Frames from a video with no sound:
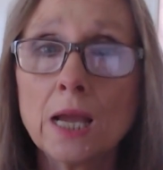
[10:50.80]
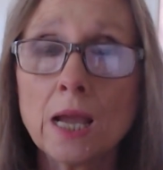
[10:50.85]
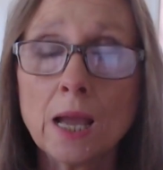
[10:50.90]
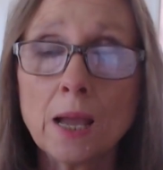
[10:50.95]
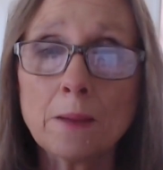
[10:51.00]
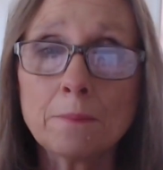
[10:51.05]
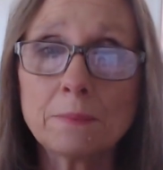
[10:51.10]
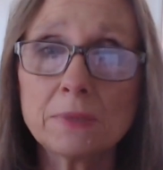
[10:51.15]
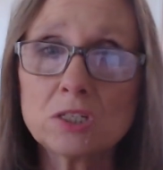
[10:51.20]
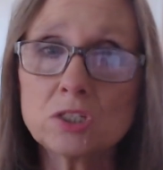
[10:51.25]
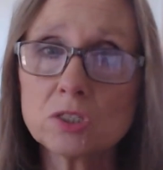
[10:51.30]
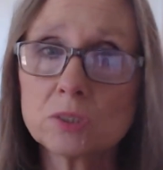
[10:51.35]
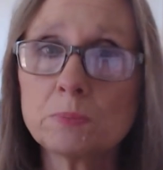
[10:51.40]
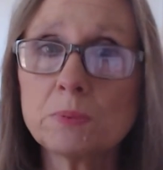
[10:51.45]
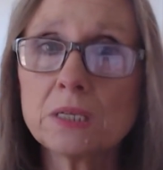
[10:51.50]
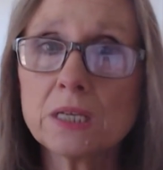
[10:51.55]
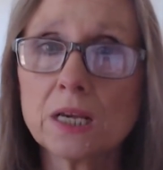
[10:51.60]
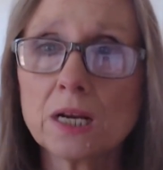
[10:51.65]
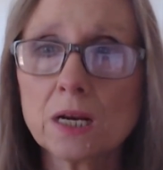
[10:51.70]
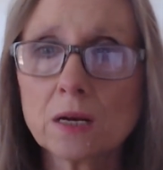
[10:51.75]
But just be
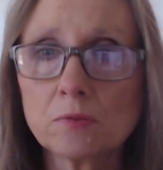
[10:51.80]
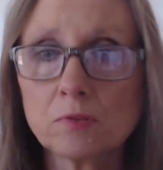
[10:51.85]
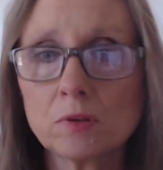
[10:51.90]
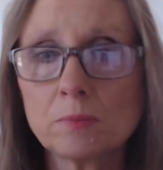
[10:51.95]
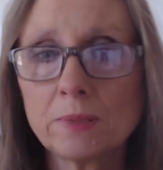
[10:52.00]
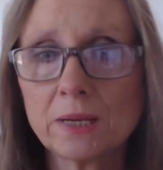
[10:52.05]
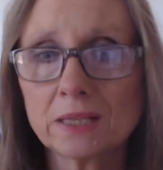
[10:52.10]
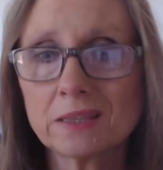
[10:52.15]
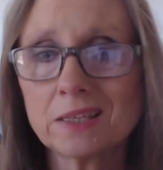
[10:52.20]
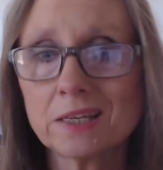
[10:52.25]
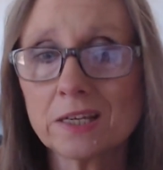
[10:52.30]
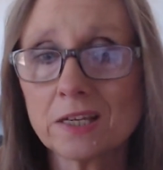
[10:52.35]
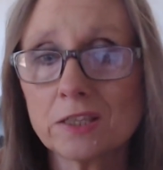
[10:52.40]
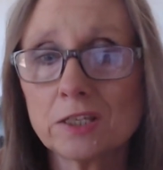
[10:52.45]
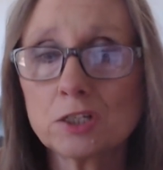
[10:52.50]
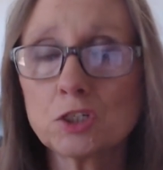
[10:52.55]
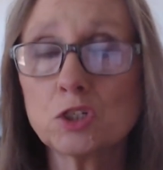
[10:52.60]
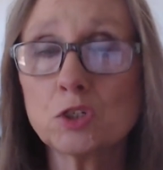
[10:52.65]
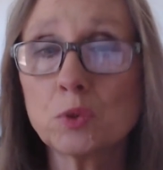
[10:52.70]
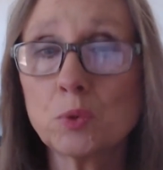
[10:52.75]
careful about thinking that
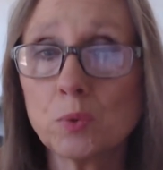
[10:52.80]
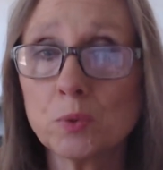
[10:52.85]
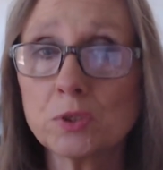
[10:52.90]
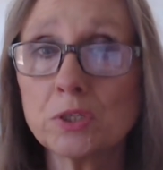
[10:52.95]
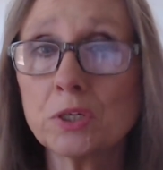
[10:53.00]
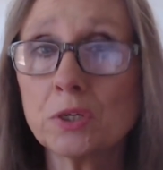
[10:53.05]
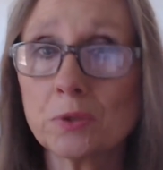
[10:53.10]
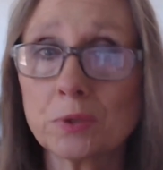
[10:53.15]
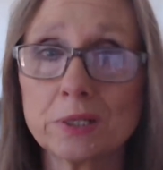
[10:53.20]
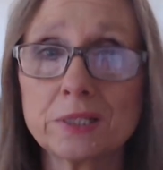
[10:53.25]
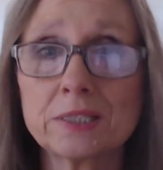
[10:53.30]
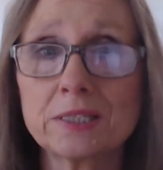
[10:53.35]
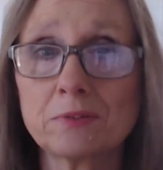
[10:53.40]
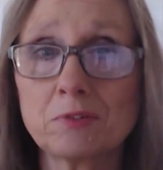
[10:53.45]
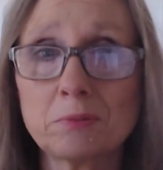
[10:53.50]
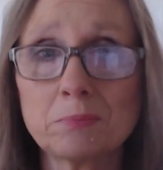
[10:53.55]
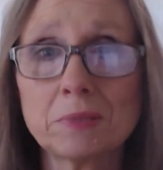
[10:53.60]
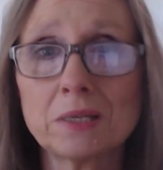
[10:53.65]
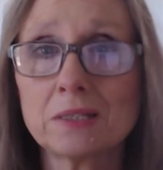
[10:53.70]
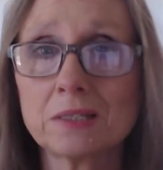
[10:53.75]
you're going to increase every
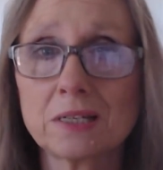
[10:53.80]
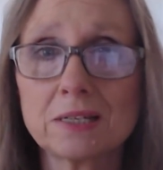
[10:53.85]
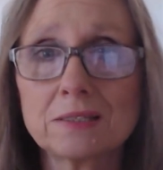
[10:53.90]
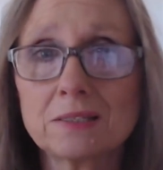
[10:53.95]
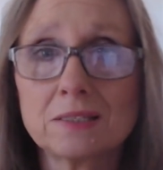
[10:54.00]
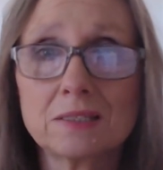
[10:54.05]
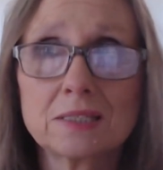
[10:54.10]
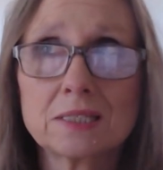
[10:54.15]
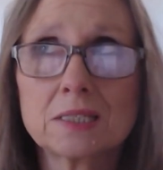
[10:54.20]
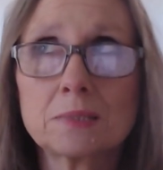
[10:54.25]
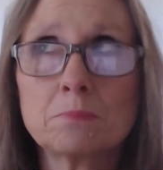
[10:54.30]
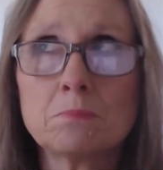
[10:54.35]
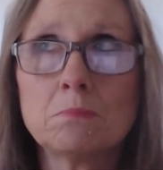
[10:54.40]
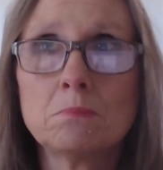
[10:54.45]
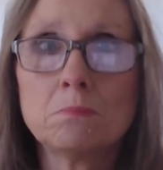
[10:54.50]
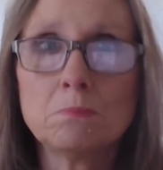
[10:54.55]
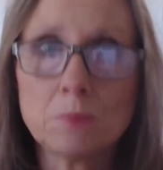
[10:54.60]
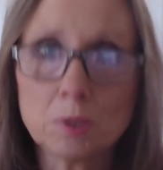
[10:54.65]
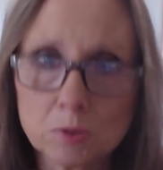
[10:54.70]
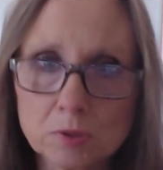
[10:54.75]
month, because it's
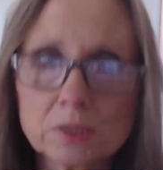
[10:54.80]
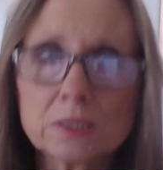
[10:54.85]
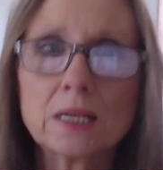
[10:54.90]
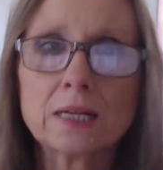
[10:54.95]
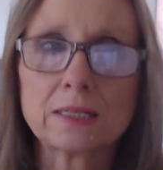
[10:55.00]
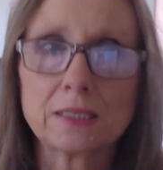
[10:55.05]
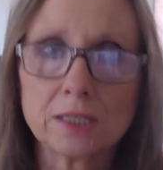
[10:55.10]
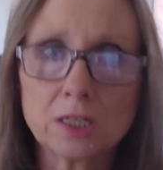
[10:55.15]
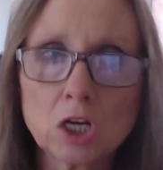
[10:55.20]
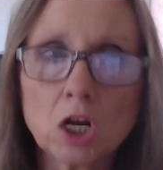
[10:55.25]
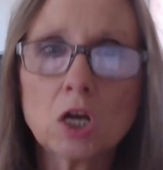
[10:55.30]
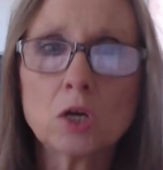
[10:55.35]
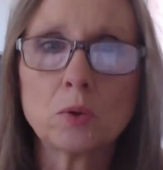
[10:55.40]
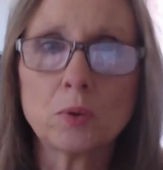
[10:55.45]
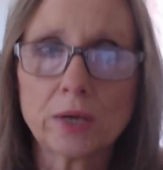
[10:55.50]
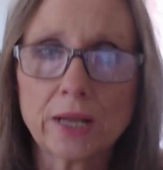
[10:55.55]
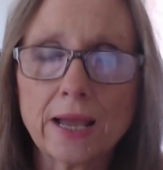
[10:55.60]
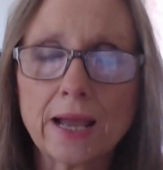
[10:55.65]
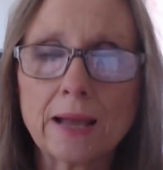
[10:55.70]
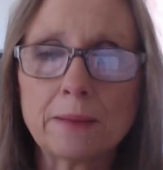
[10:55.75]
most likely not going to
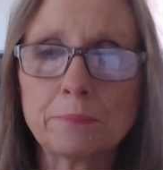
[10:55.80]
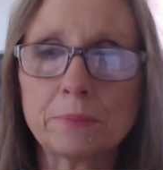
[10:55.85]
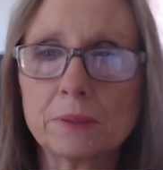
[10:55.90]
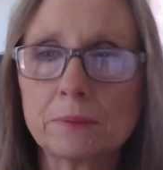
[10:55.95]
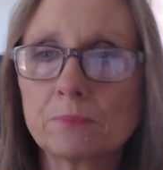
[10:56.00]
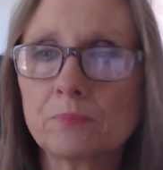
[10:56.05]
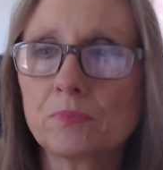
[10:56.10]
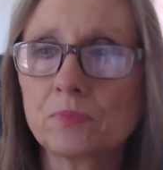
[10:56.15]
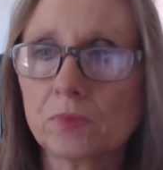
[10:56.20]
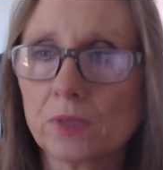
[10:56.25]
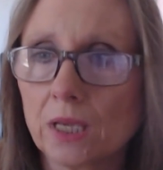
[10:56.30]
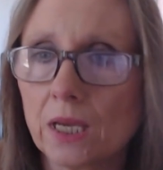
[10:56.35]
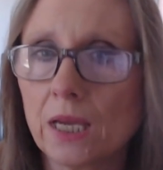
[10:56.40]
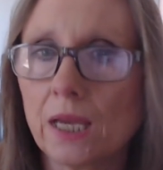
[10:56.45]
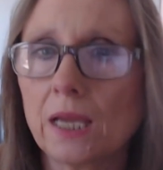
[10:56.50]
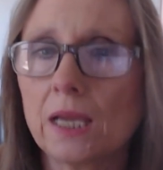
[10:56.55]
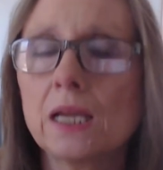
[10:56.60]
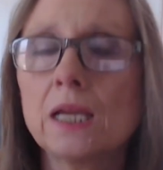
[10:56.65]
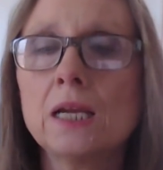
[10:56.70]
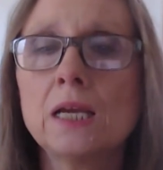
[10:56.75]
happen, okay?
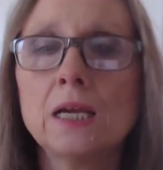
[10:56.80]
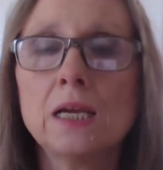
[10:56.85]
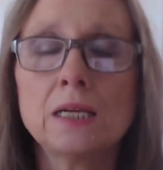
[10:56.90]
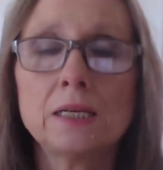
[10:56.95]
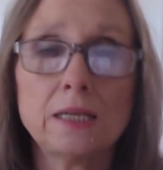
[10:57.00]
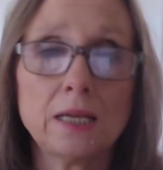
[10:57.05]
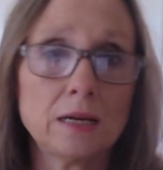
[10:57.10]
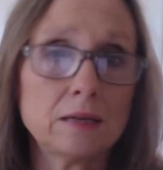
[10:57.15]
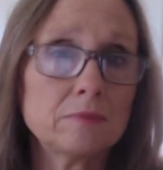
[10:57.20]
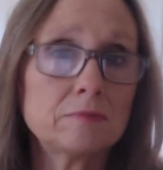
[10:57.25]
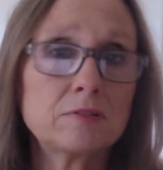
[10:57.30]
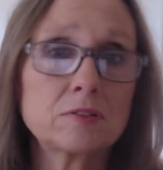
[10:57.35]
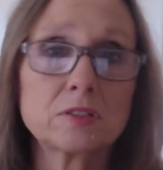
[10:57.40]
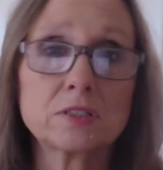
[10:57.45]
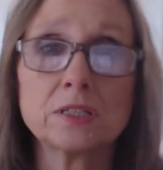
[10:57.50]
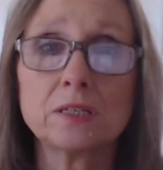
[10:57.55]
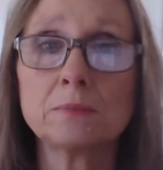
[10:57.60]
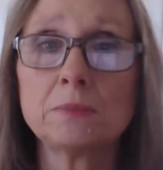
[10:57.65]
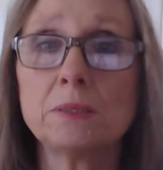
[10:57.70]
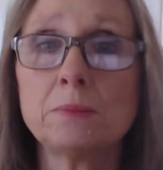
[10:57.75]
Now, for
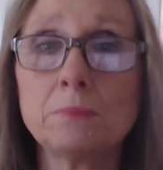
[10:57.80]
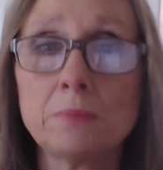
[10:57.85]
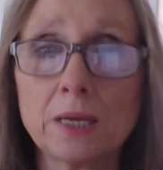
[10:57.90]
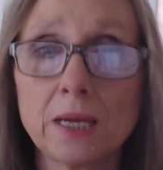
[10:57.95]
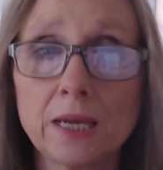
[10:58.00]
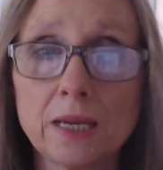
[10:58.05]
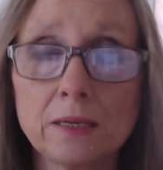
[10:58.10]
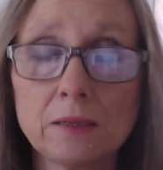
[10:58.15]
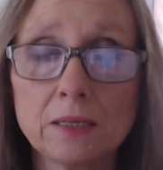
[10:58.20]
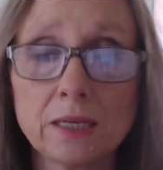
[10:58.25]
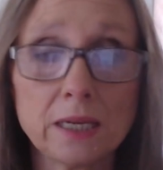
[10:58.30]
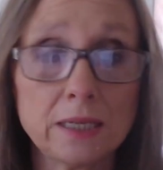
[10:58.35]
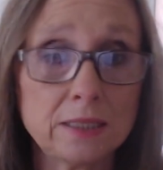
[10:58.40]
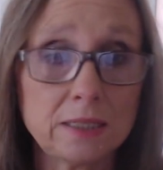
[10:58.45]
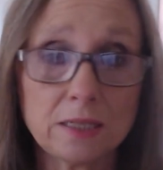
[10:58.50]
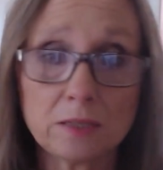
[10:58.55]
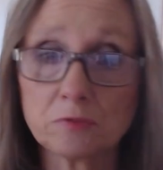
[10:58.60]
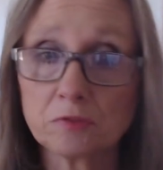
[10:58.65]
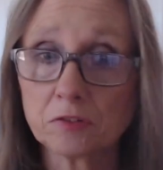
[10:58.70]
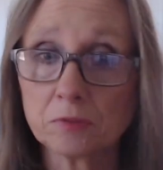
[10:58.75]
some it may. It
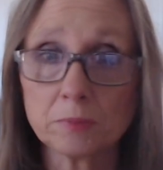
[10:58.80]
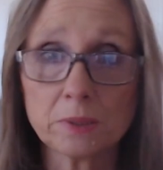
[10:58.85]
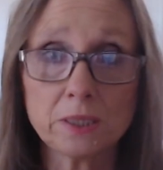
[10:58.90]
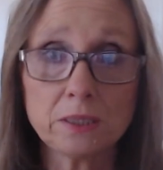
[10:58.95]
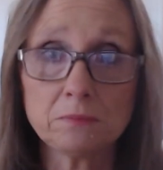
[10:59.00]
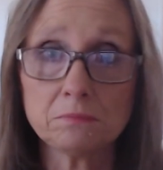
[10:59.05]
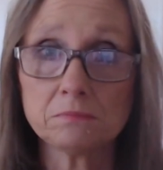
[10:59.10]
didn't for me.